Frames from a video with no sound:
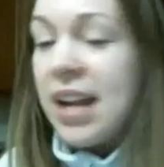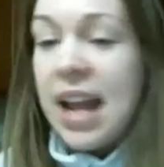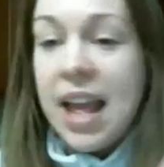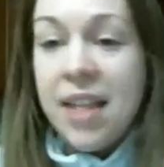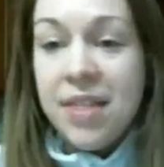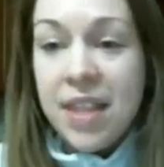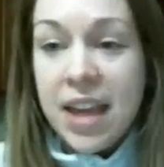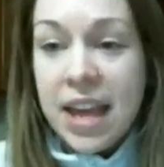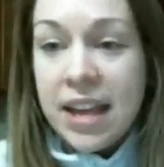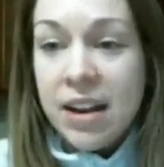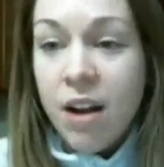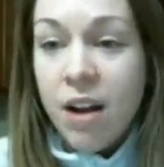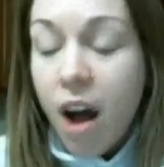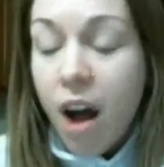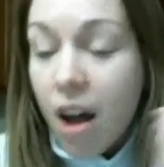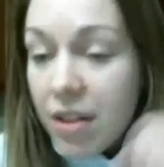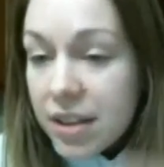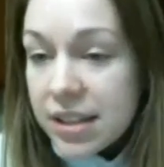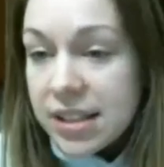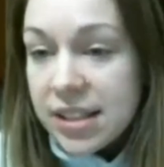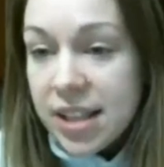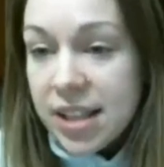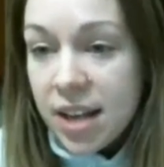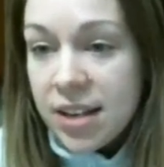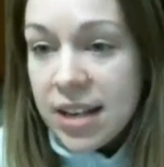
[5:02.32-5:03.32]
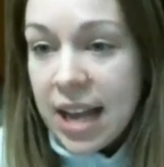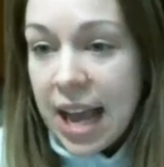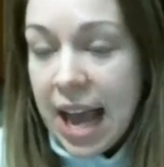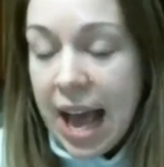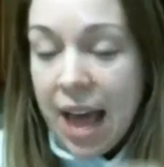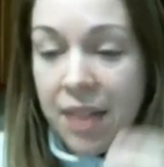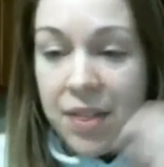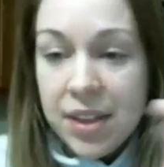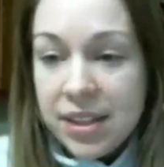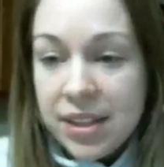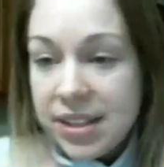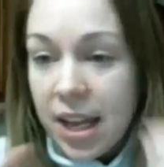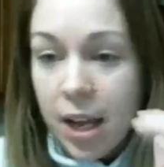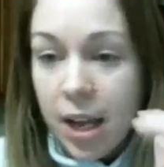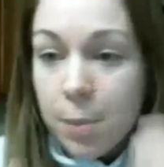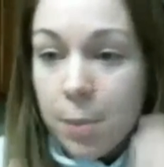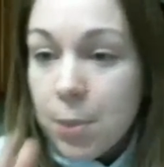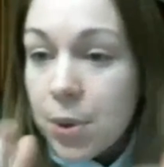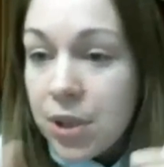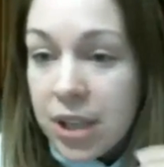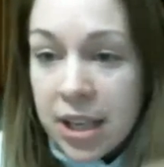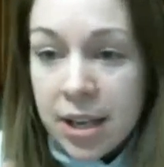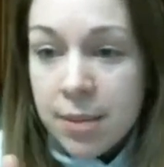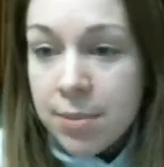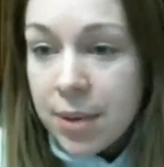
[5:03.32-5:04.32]
and then all of a sudden I had this like
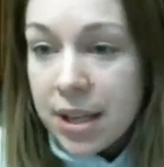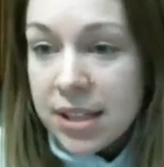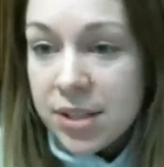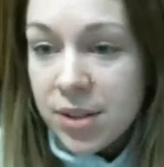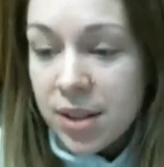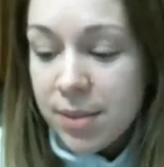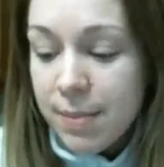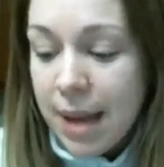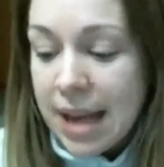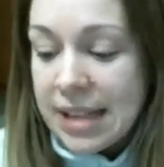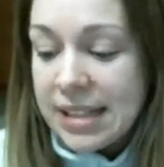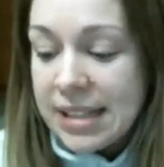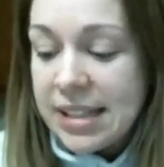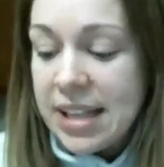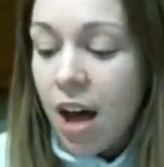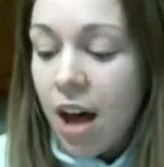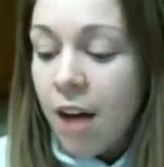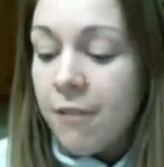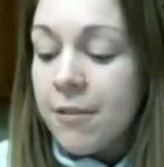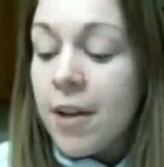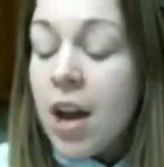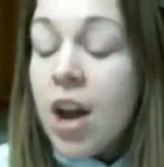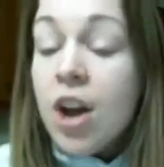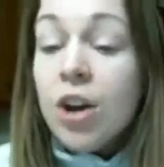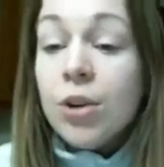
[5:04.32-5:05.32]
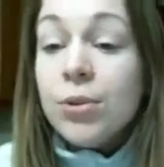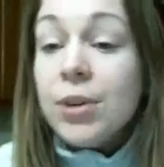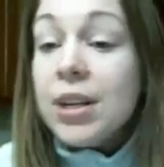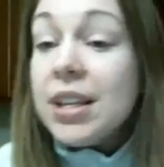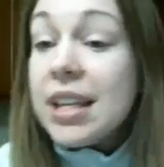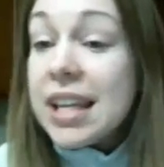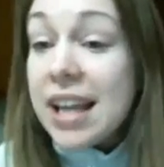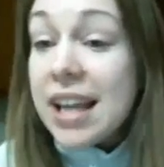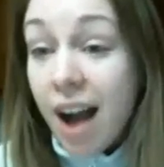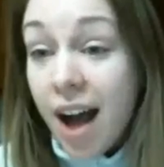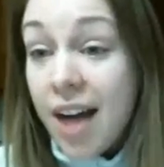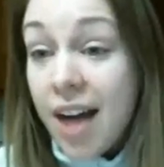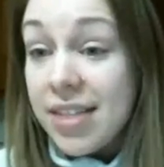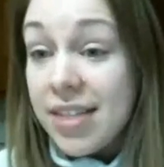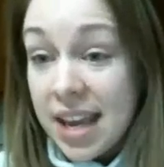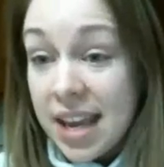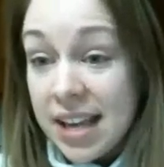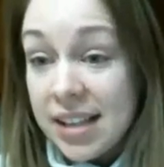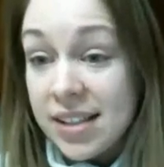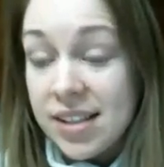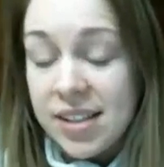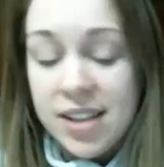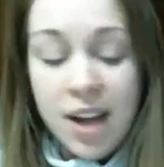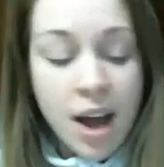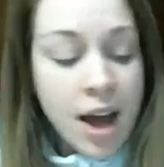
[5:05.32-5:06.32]
booking blitz with myself, really got
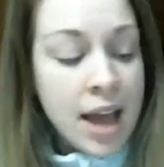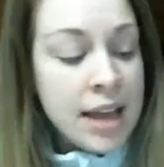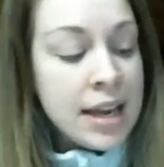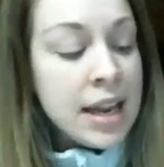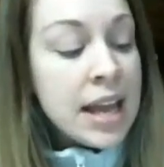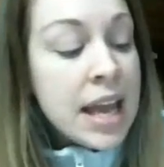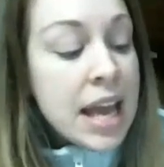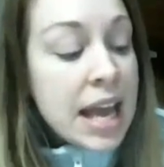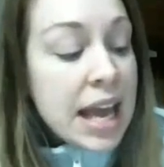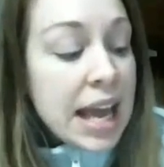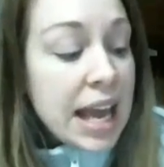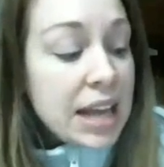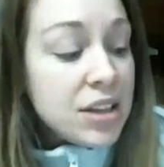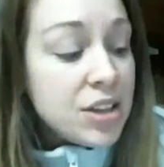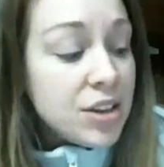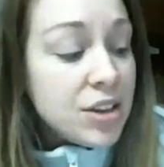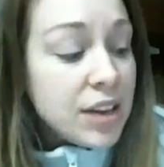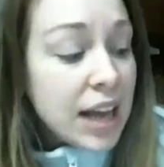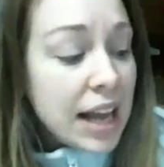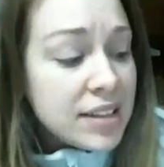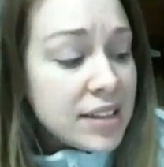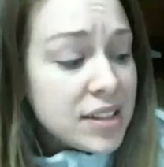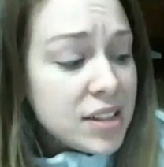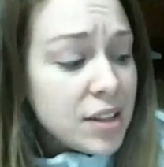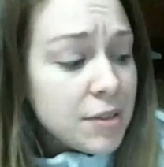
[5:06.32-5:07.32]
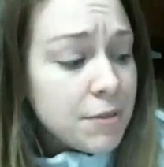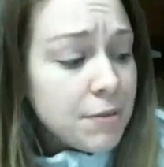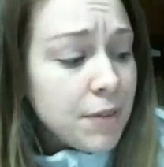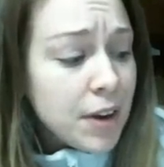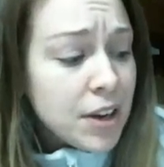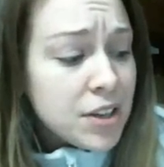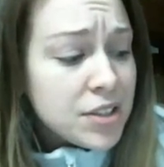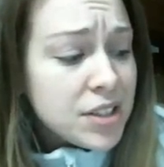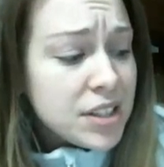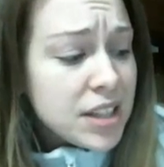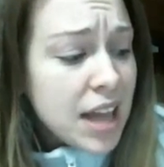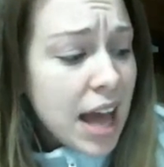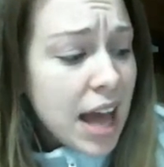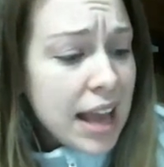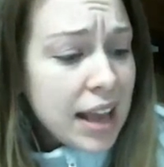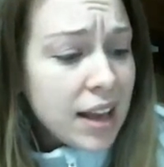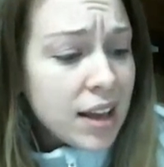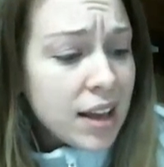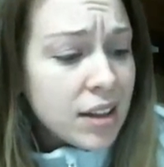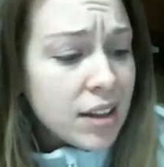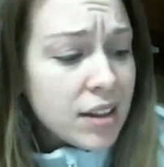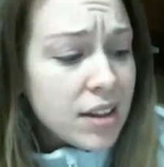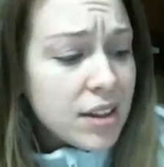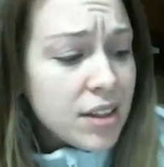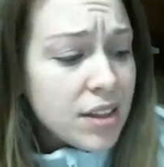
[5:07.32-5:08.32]
things done. And you guys, the first like
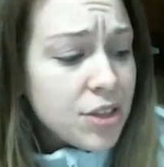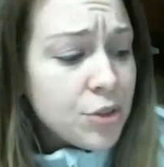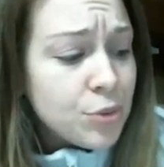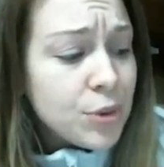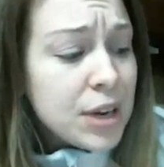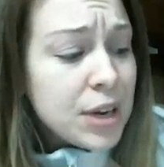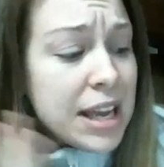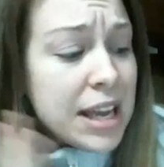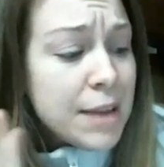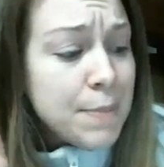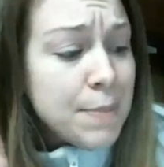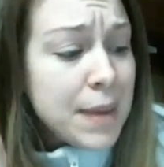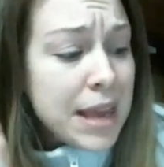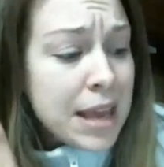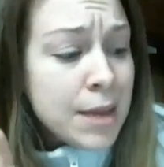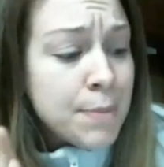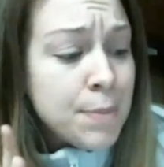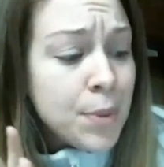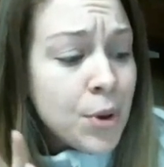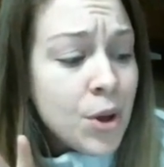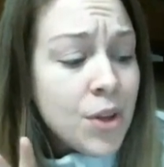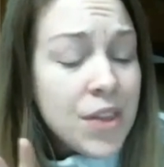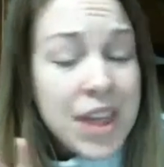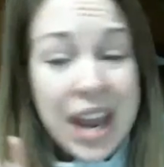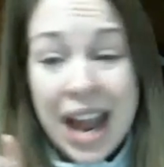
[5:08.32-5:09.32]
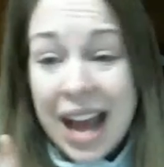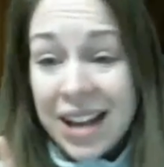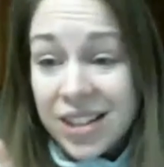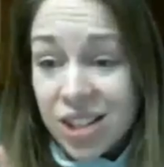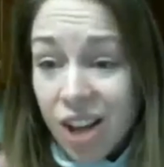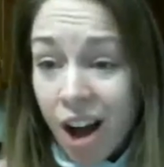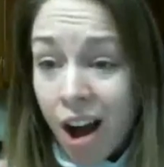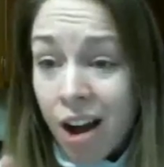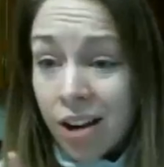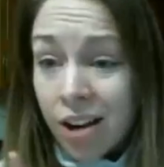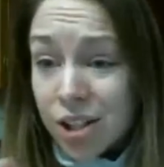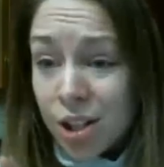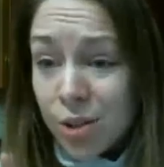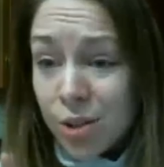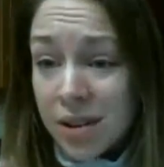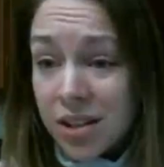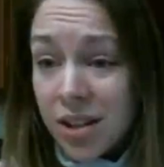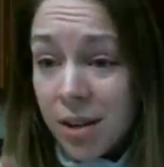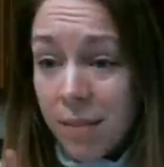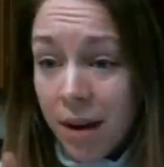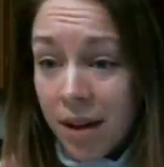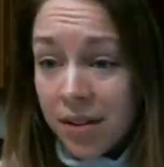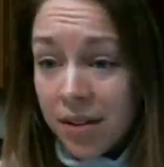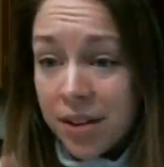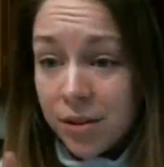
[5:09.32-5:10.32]
3 people that I talked to in the
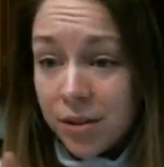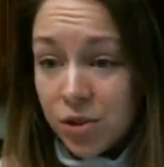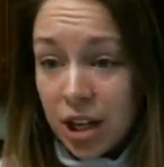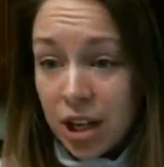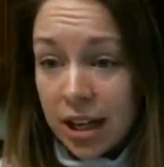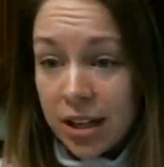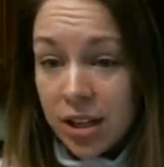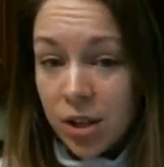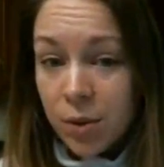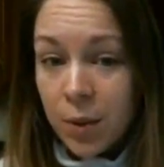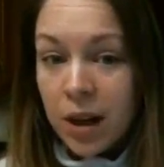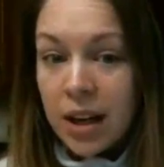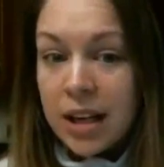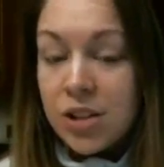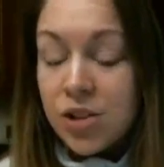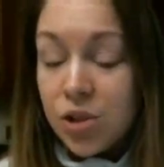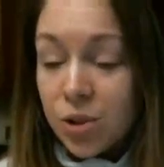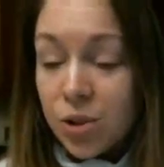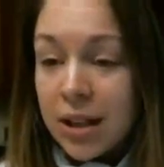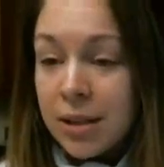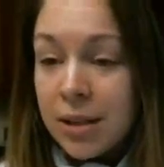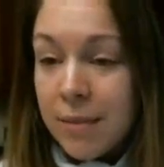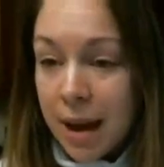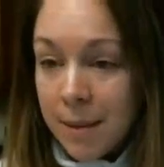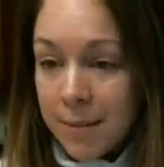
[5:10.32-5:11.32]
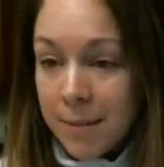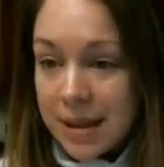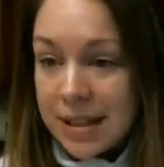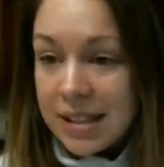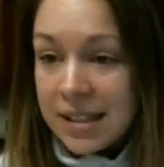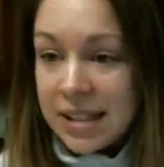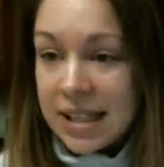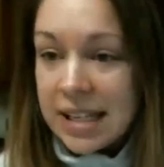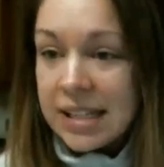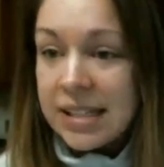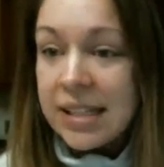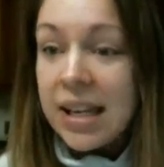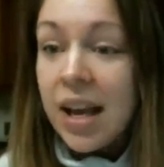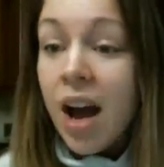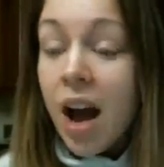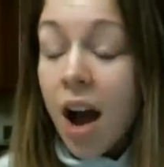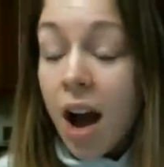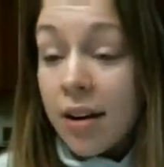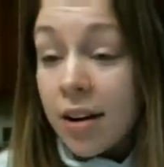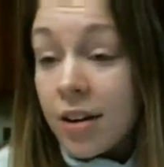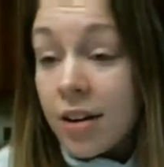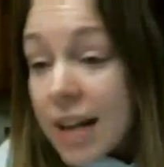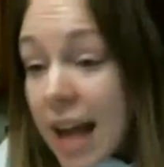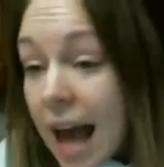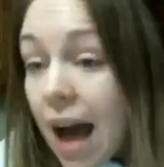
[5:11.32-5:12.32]
month of January joined my business
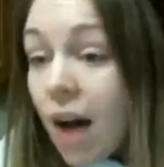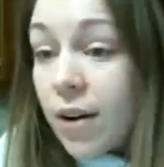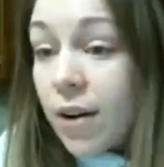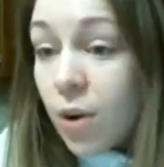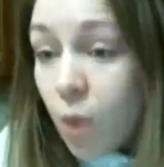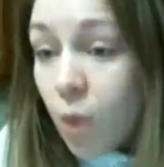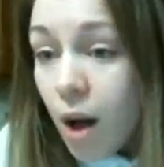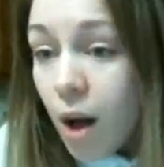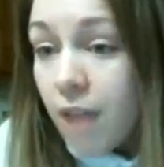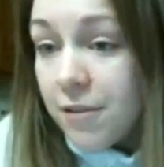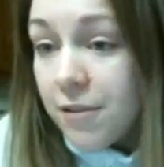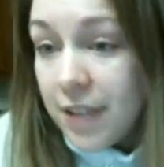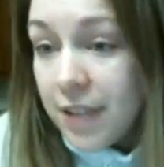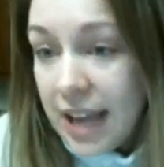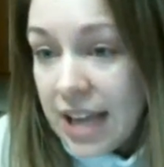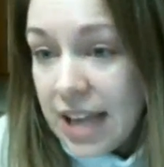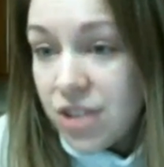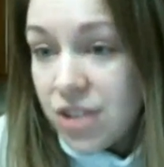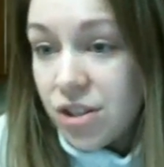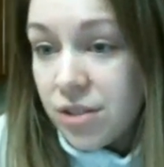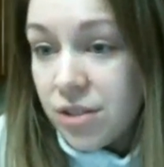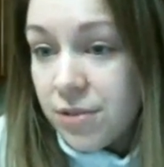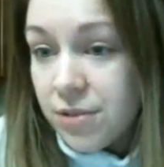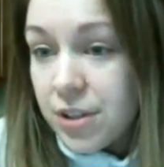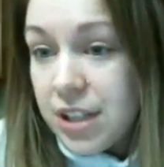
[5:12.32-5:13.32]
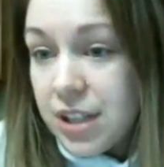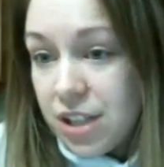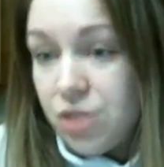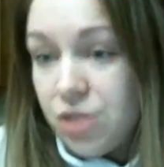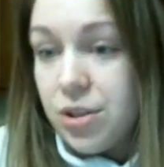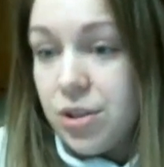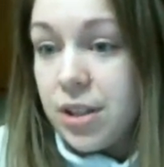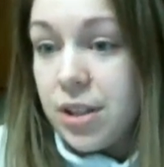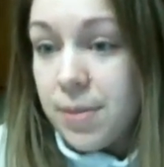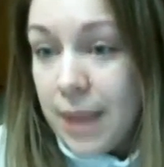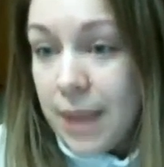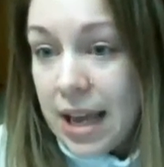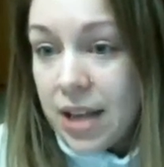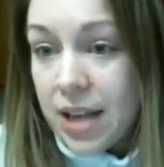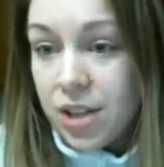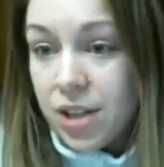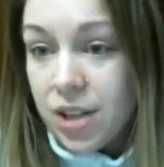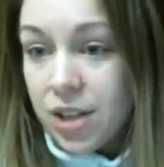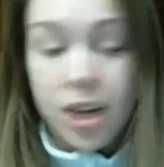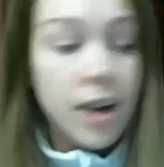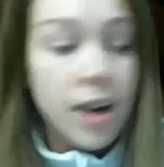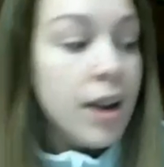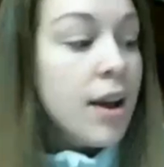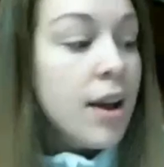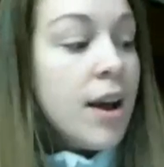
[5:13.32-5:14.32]
and are now in qualification for district
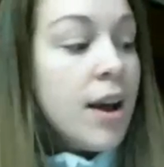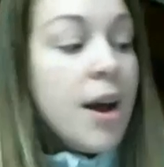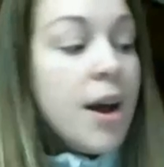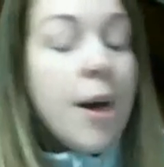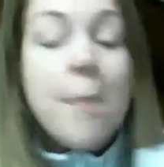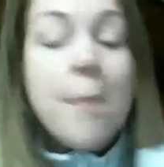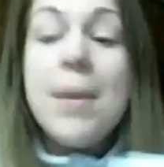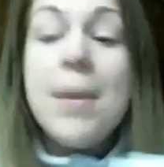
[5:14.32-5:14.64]
manager. But